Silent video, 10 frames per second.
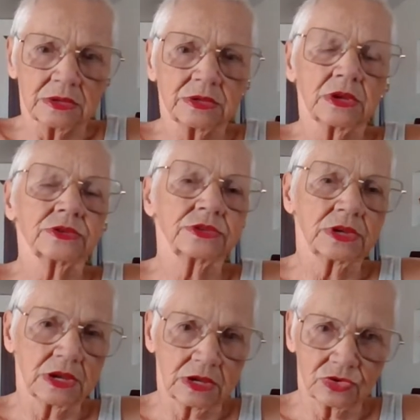does
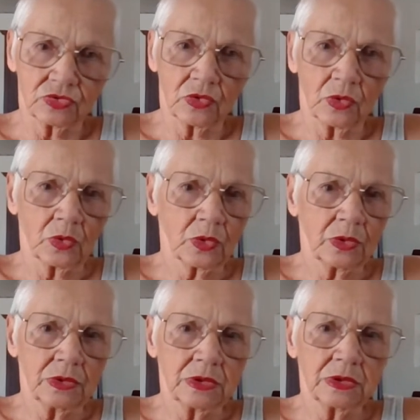take control,
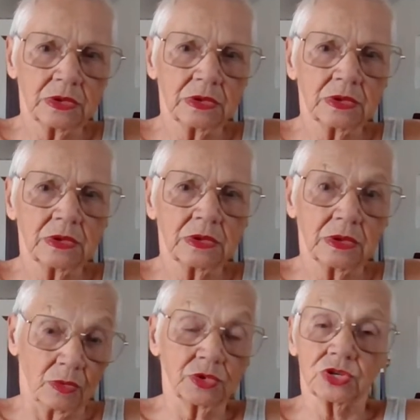
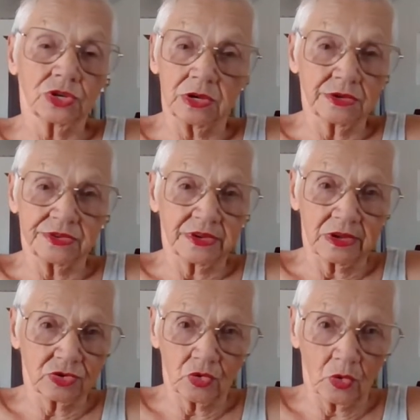which he is in
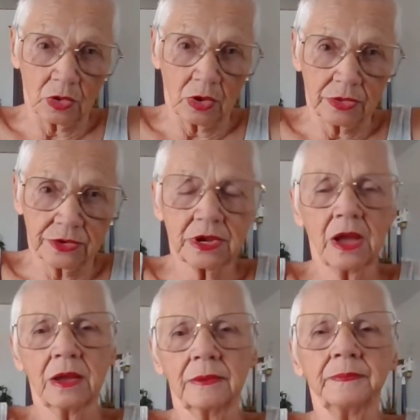control all the
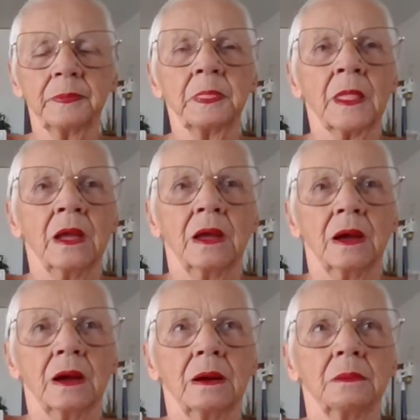time.
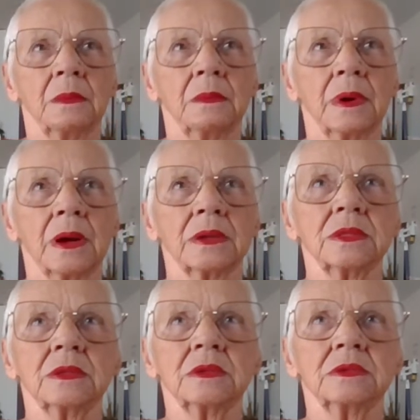
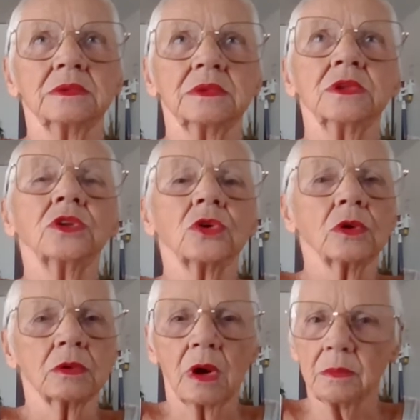But,
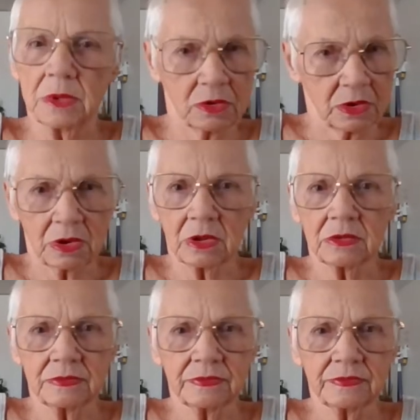a miracle,
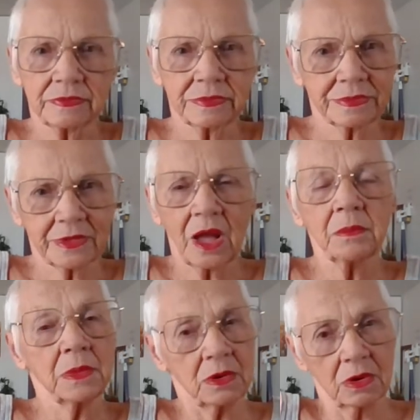a
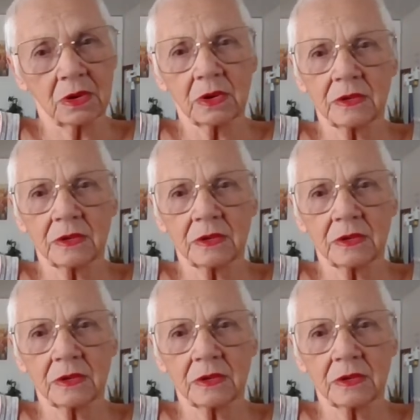miracle.